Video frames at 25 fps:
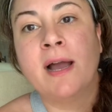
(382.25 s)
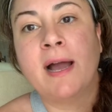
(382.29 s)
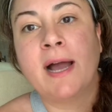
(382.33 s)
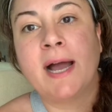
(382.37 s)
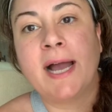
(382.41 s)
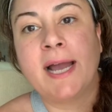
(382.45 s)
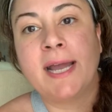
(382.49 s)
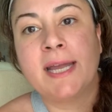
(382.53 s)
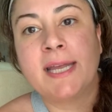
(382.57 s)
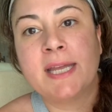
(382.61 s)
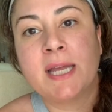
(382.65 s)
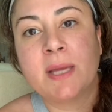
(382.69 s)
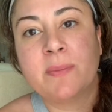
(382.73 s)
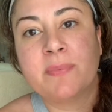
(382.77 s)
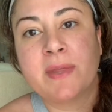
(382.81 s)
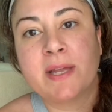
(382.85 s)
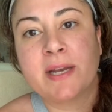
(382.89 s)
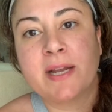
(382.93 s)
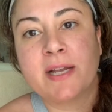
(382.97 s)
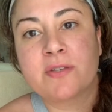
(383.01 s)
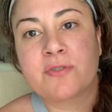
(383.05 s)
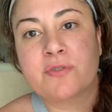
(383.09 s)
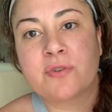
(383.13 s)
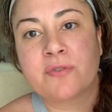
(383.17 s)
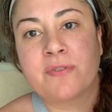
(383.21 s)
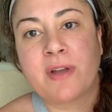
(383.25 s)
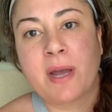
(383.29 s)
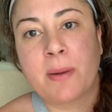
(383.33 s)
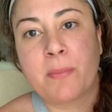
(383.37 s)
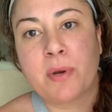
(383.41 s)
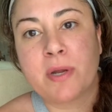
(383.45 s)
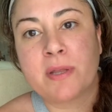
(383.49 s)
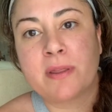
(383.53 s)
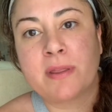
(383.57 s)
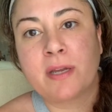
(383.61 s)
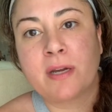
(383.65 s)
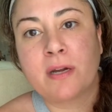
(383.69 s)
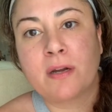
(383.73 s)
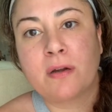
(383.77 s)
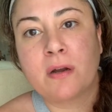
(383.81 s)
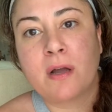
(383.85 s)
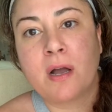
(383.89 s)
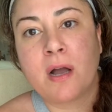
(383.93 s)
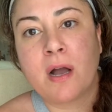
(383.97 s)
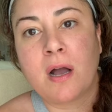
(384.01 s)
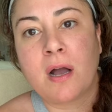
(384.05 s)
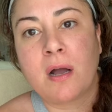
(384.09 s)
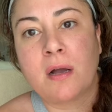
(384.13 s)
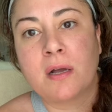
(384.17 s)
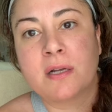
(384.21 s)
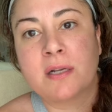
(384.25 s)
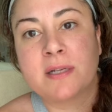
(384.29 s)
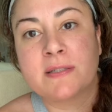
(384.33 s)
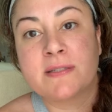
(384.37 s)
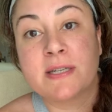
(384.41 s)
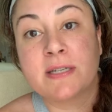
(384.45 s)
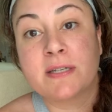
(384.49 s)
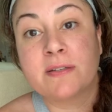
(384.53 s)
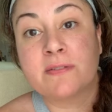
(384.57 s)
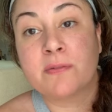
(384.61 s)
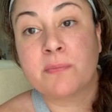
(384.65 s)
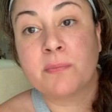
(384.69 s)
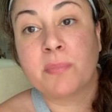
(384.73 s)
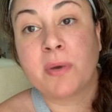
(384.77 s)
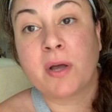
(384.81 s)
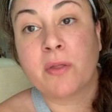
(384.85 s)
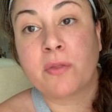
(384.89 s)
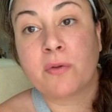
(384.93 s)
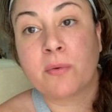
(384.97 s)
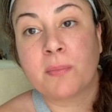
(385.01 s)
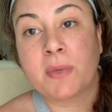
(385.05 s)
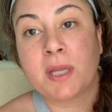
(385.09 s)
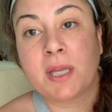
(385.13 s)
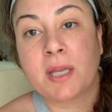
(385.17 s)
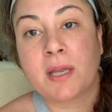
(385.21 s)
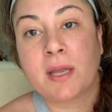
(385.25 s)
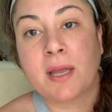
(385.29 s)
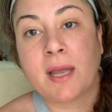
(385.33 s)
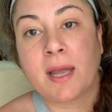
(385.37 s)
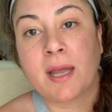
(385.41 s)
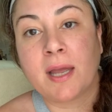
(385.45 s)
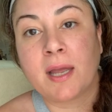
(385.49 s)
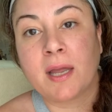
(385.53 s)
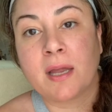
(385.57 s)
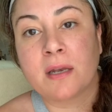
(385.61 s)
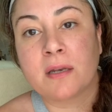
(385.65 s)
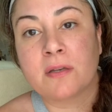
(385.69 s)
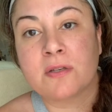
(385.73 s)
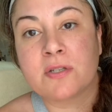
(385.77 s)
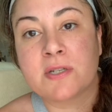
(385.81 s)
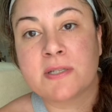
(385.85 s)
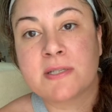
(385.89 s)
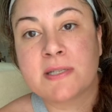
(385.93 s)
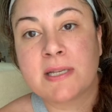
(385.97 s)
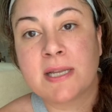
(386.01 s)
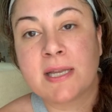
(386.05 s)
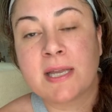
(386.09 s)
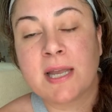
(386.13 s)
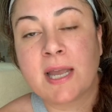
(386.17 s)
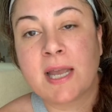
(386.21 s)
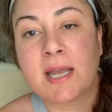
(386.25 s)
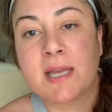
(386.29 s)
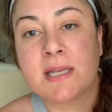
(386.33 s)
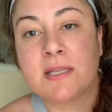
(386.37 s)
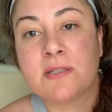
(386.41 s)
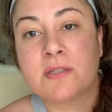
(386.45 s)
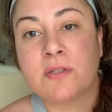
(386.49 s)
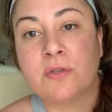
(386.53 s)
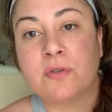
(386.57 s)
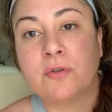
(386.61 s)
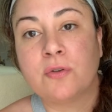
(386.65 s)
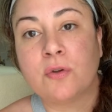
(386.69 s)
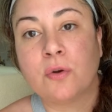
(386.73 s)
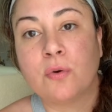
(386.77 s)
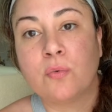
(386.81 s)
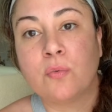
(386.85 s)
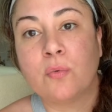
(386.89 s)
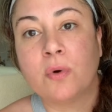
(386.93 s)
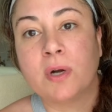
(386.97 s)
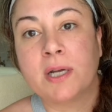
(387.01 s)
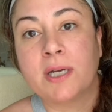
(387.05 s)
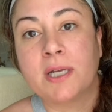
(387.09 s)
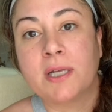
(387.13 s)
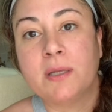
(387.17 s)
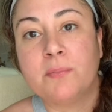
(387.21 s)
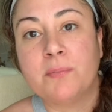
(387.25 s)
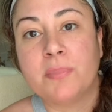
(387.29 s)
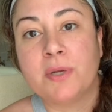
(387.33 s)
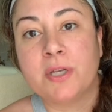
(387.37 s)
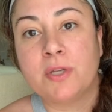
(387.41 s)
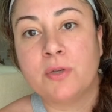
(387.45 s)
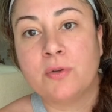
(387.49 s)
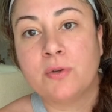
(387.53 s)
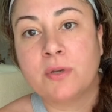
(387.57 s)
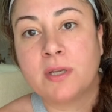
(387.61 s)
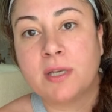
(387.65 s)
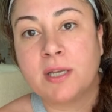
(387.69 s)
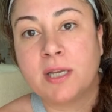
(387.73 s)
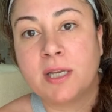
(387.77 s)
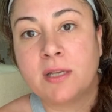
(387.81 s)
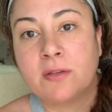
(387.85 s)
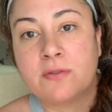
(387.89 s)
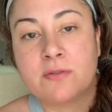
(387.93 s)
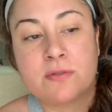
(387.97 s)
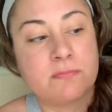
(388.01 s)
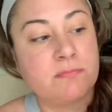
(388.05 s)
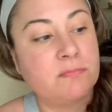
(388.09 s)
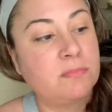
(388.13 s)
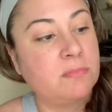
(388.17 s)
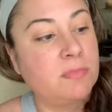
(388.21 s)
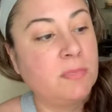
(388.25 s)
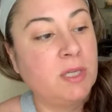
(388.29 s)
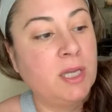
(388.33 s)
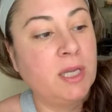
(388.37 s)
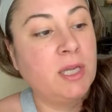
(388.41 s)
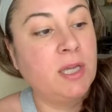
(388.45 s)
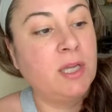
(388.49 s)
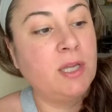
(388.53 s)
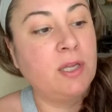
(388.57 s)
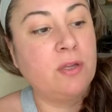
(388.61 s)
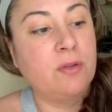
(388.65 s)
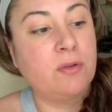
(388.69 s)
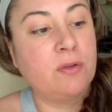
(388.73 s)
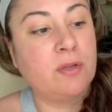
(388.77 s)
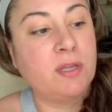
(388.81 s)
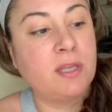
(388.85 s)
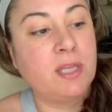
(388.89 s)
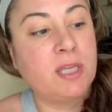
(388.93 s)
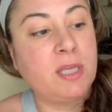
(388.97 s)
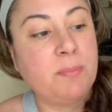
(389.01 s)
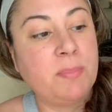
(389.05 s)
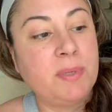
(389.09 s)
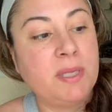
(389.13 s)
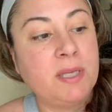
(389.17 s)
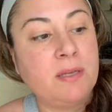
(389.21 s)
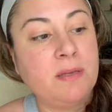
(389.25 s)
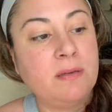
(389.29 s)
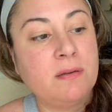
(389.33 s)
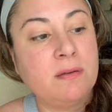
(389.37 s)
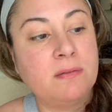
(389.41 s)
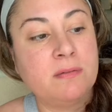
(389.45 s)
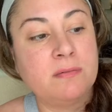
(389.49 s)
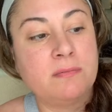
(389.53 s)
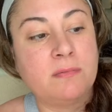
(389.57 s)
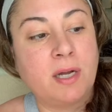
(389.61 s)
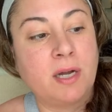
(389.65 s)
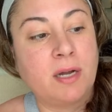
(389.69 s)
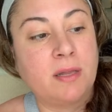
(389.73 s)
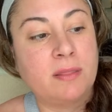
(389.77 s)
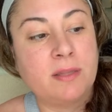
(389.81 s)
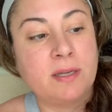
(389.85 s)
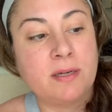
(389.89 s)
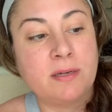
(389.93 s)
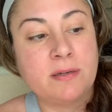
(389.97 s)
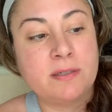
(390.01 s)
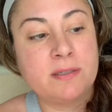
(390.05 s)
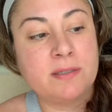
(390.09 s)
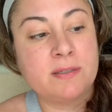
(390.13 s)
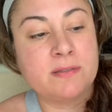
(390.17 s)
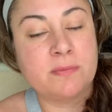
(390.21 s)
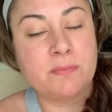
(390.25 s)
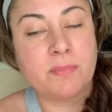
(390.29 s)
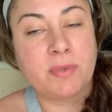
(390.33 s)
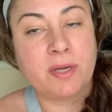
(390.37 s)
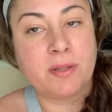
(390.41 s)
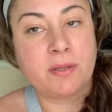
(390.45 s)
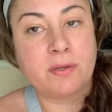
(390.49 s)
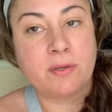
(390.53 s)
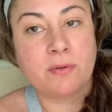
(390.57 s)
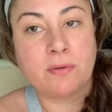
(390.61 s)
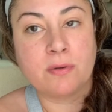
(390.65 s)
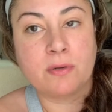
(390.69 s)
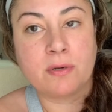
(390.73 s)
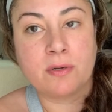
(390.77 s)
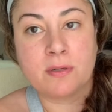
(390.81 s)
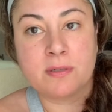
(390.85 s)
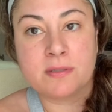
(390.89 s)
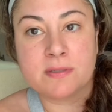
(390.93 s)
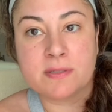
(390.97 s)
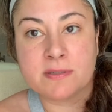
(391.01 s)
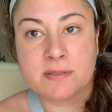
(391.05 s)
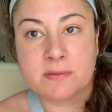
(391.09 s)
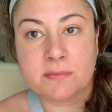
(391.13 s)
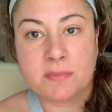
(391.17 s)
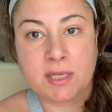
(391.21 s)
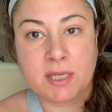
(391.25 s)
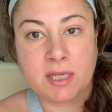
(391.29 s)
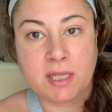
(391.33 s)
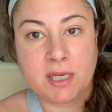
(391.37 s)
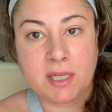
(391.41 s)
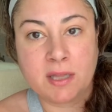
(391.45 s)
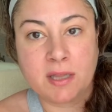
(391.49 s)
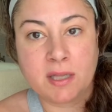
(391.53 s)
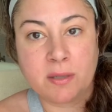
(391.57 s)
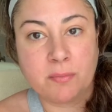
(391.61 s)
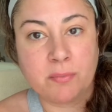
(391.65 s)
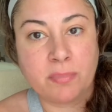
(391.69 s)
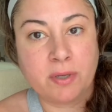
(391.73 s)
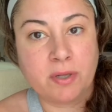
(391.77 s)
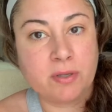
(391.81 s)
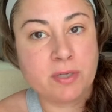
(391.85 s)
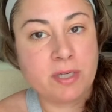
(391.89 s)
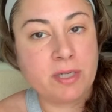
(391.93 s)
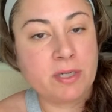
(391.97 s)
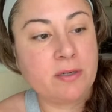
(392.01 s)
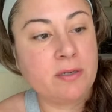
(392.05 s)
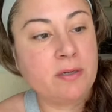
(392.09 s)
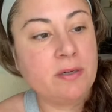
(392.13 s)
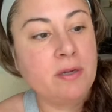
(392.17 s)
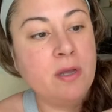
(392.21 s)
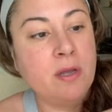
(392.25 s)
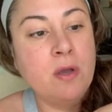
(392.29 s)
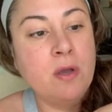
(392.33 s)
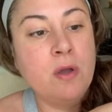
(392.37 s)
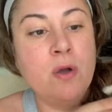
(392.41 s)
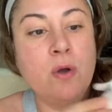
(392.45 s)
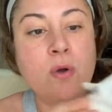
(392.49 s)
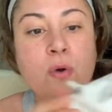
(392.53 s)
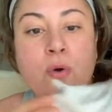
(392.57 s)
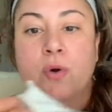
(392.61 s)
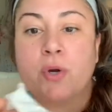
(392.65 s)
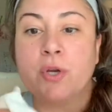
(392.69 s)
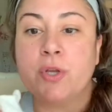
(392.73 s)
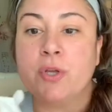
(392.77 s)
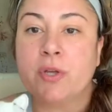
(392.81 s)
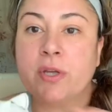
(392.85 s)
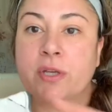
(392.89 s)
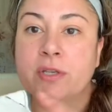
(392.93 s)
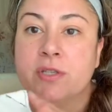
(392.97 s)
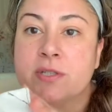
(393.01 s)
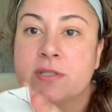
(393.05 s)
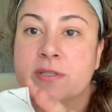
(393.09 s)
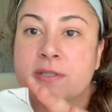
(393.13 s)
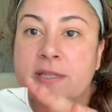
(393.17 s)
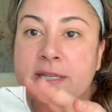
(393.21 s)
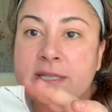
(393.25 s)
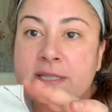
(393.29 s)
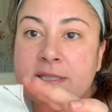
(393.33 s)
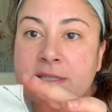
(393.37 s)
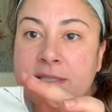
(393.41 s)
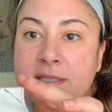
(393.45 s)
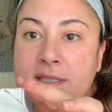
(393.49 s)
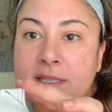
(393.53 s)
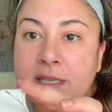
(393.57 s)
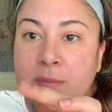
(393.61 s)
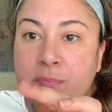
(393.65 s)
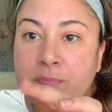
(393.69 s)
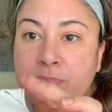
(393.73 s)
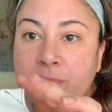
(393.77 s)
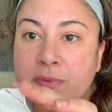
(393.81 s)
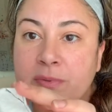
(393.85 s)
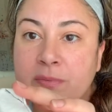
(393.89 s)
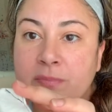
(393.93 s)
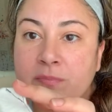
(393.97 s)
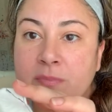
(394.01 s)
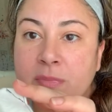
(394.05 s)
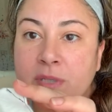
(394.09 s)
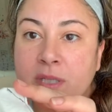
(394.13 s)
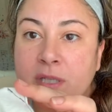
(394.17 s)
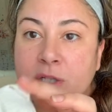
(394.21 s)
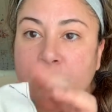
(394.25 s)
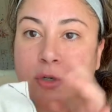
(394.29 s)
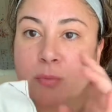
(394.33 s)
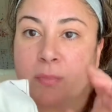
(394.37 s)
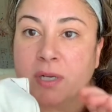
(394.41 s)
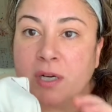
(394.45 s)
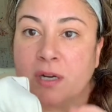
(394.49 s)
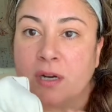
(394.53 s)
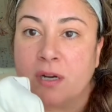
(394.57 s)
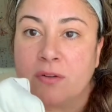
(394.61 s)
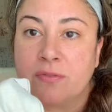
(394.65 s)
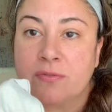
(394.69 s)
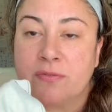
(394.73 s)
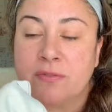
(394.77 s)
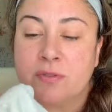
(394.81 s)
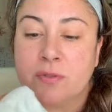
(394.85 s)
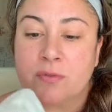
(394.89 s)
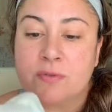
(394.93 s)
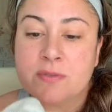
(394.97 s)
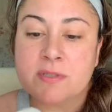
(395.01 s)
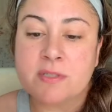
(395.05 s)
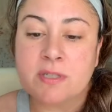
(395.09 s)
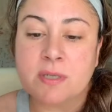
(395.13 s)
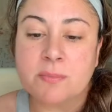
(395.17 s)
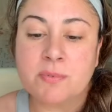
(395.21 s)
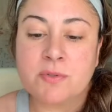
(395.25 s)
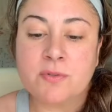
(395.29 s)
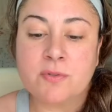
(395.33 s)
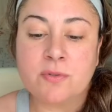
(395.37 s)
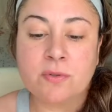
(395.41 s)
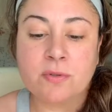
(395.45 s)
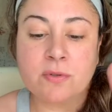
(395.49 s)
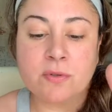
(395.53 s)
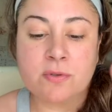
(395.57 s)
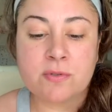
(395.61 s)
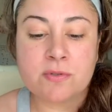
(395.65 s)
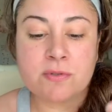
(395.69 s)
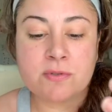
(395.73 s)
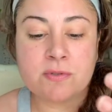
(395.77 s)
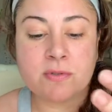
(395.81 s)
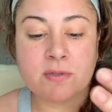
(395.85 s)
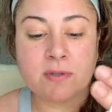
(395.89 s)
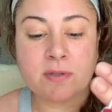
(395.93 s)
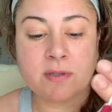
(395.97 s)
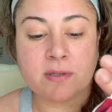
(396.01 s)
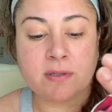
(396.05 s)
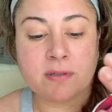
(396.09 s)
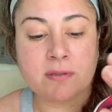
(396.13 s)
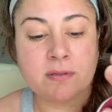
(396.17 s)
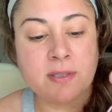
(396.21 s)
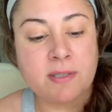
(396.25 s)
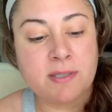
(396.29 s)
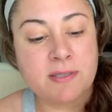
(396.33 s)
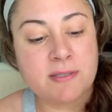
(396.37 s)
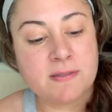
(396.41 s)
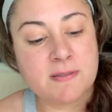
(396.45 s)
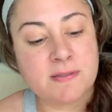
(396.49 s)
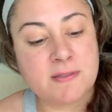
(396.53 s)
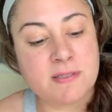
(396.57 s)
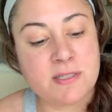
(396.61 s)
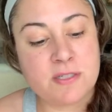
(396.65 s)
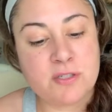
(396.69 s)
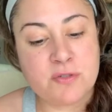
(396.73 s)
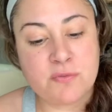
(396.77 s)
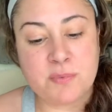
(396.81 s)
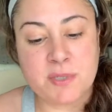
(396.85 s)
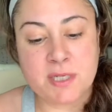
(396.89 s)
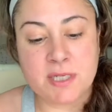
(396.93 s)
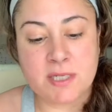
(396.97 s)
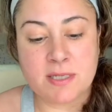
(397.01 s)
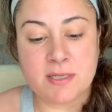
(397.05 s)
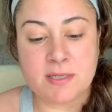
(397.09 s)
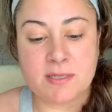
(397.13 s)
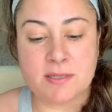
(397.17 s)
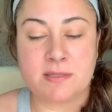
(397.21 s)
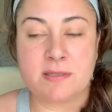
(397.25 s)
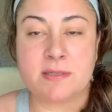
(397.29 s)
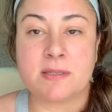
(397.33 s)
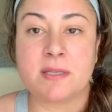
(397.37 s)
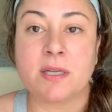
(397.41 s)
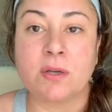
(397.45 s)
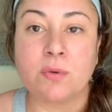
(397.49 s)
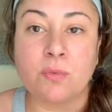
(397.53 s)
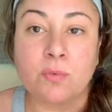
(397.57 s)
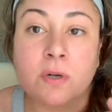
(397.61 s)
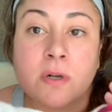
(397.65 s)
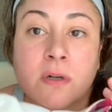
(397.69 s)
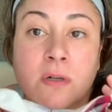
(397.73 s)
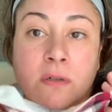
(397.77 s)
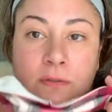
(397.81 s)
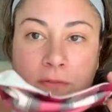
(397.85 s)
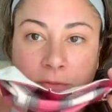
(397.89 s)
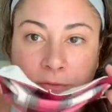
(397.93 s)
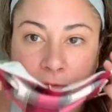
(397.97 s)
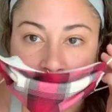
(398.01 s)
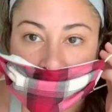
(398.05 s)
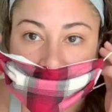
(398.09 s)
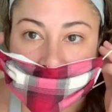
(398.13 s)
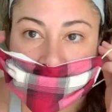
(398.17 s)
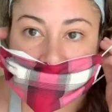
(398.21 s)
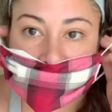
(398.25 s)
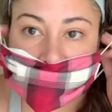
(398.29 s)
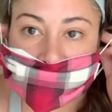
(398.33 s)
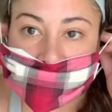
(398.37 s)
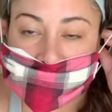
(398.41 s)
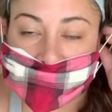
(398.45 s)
I kept that extra fabric there because it doesn't bother me, and just in case you don't want it, but you can keep it on there. It doesn't bother you at all. It doesn't make anything bulkier. Or you can just like snip a little bit off. Don't snip too close to the stitch because it will frill.